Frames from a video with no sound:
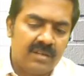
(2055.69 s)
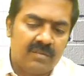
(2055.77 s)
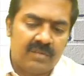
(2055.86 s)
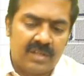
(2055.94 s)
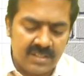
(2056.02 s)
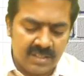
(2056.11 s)

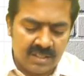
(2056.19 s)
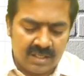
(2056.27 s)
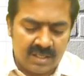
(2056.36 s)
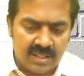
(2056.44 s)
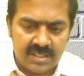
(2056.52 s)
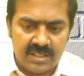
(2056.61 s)
What is the
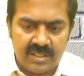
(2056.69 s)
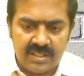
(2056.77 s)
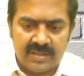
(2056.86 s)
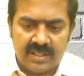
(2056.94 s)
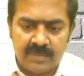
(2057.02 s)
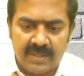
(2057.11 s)
cost
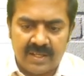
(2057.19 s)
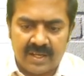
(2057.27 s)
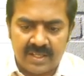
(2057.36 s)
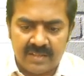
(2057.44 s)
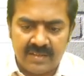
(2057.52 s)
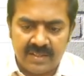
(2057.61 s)
divided by
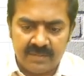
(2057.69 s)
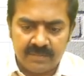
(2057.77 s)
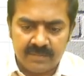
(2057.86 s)
activity?